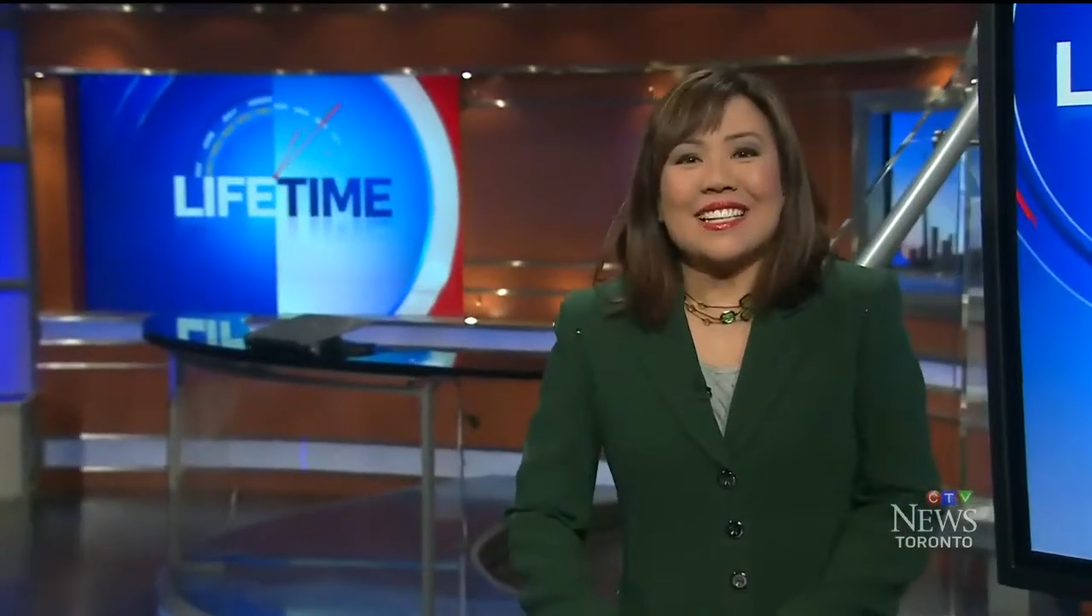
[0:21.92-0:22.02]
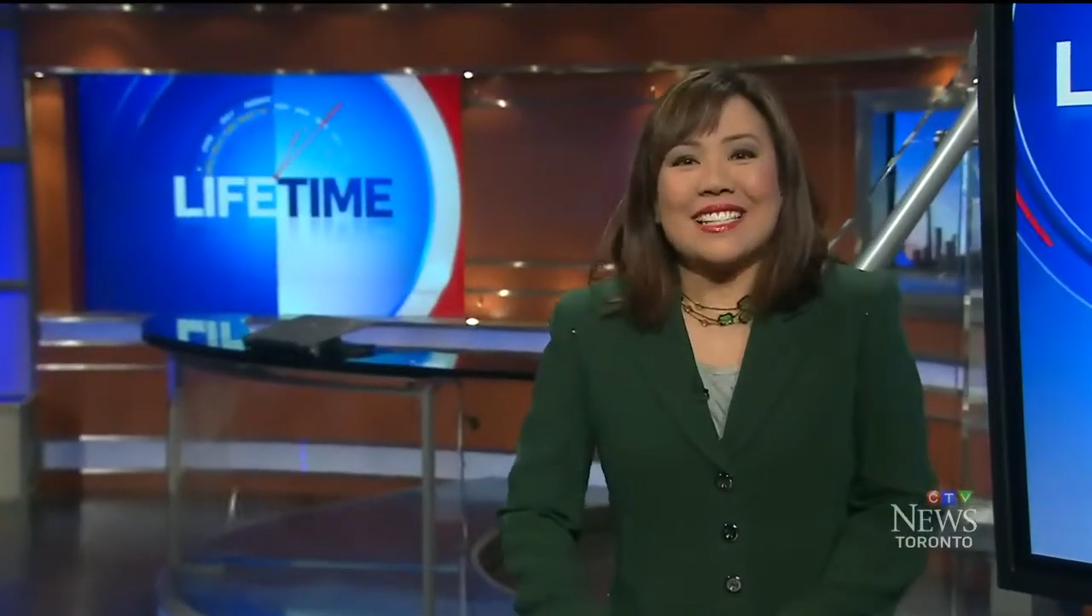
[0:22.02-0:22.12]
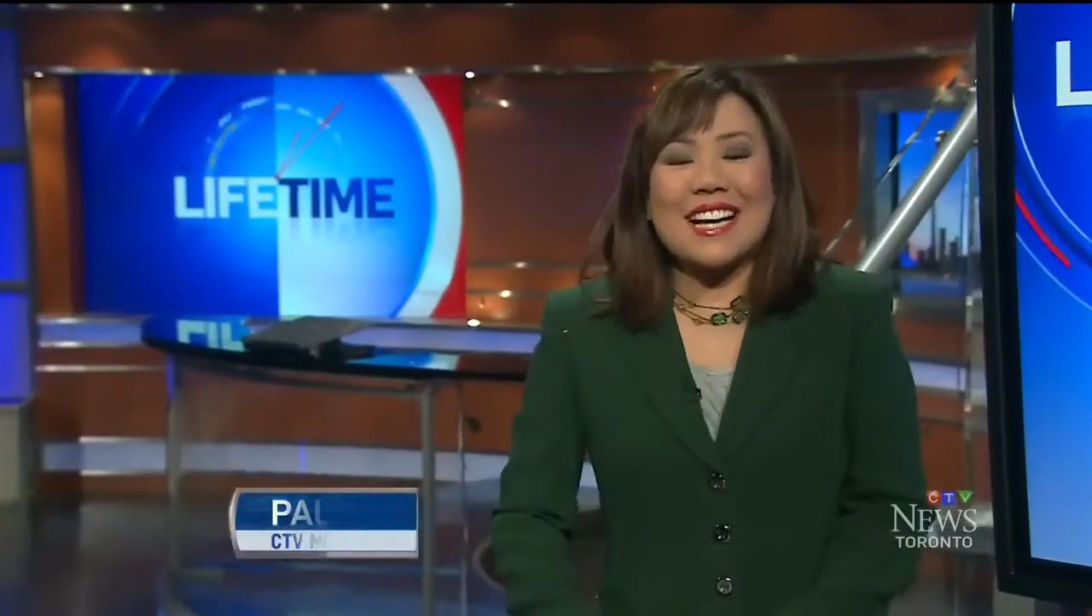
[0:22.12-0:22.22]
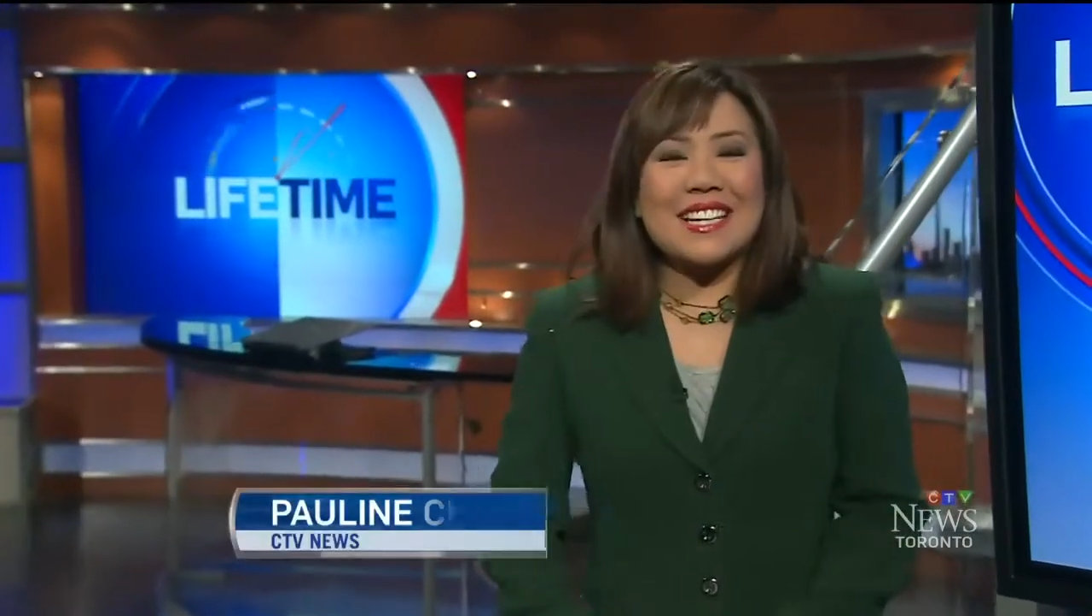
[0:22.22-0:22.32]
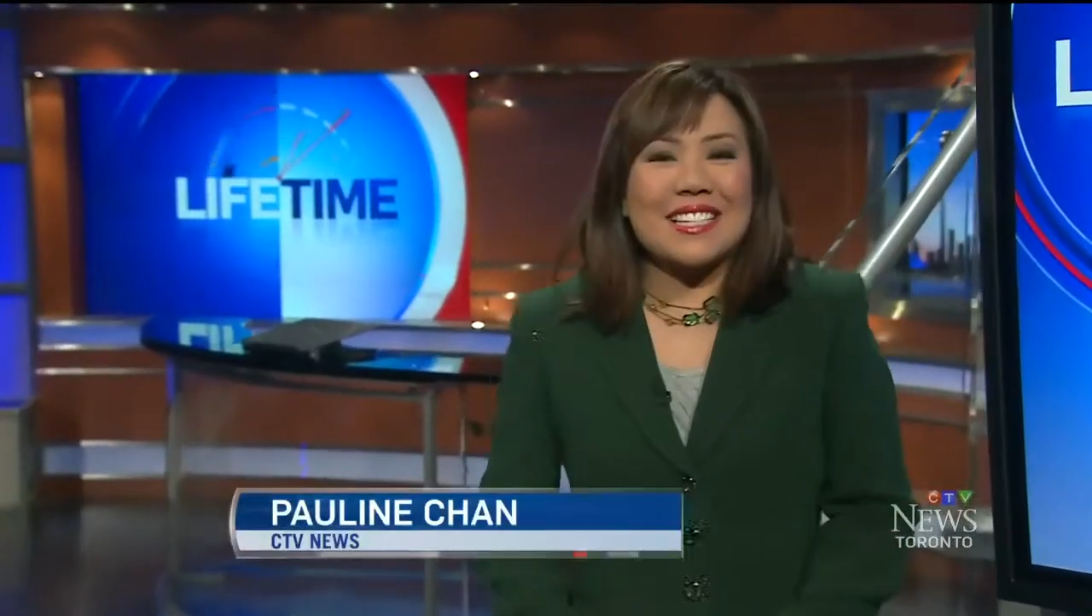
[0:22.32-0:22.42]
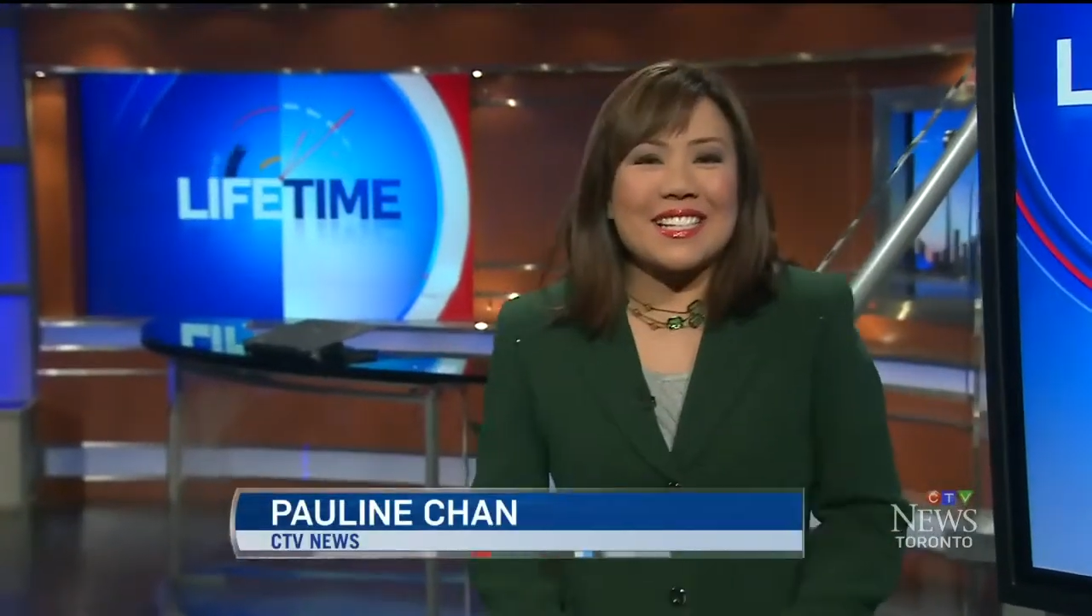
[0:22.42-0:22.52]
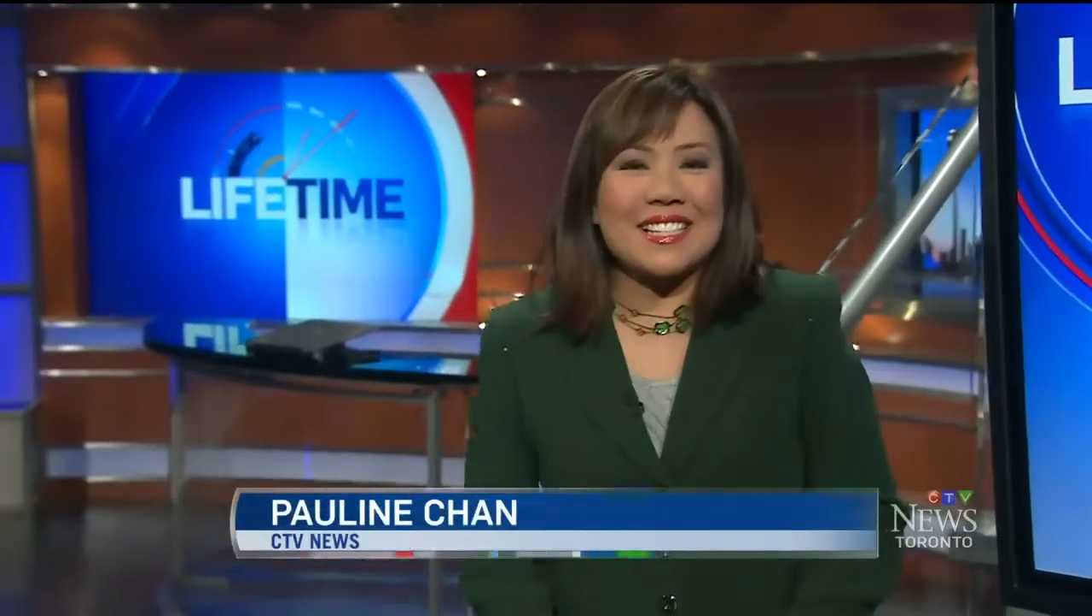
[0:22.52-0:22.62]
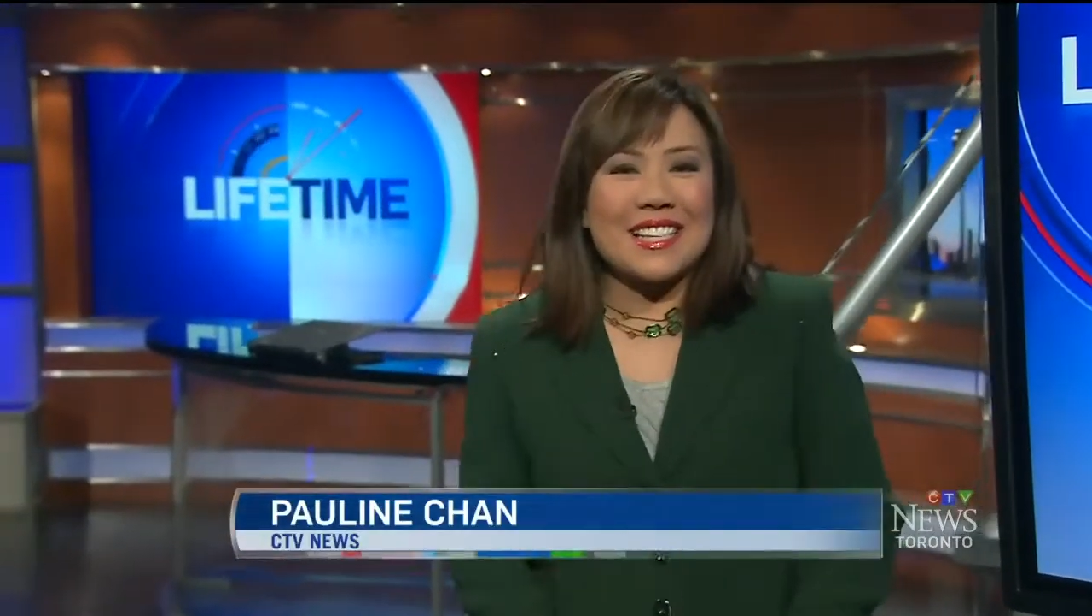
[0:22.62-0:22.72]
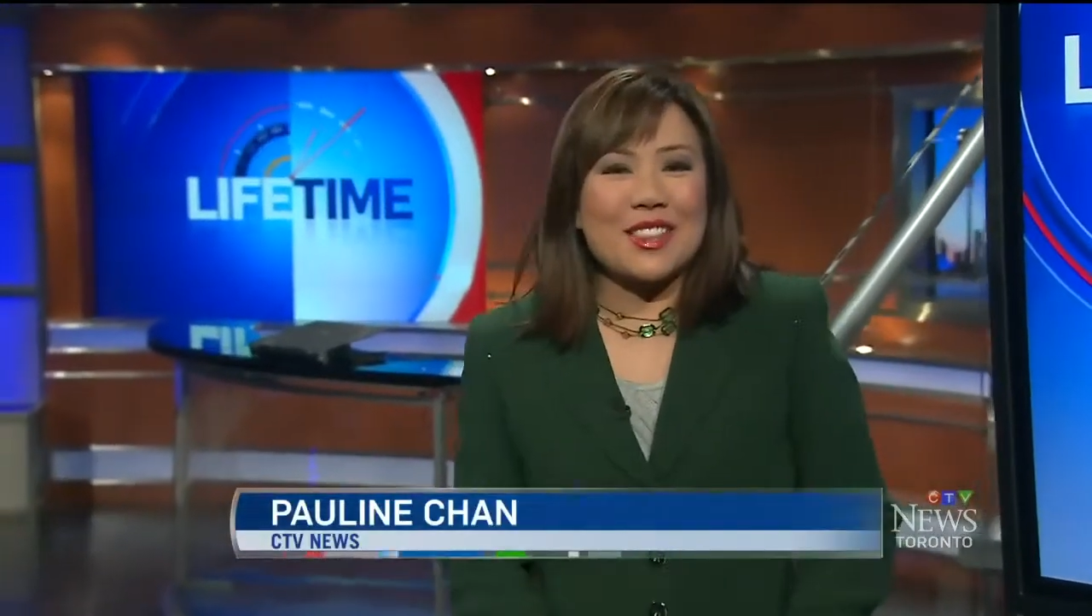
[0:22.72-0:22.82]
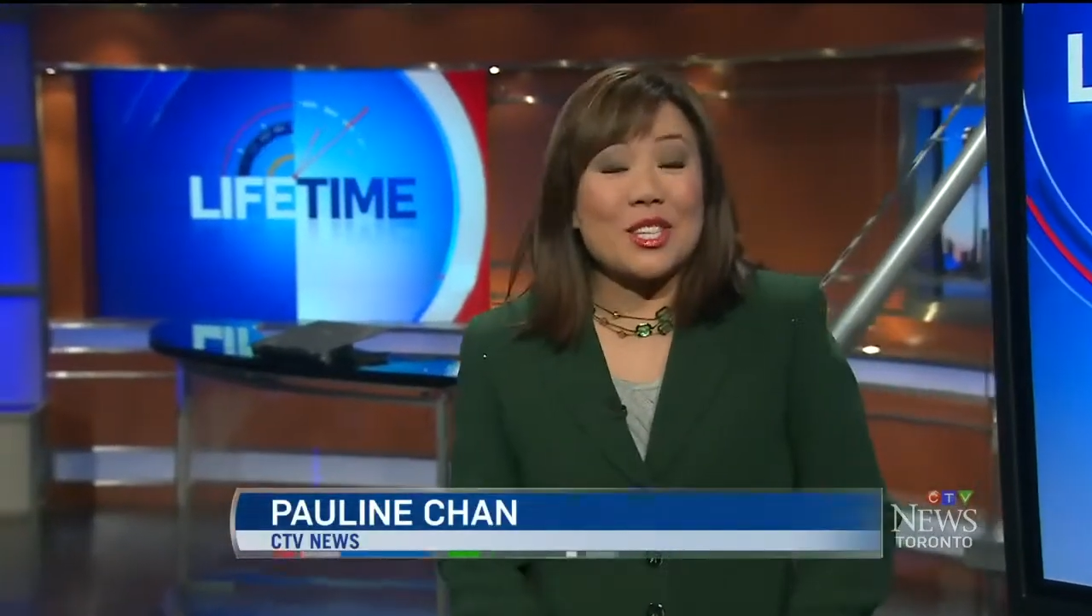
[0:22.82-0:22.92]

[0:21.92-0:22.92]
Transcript: Scientists at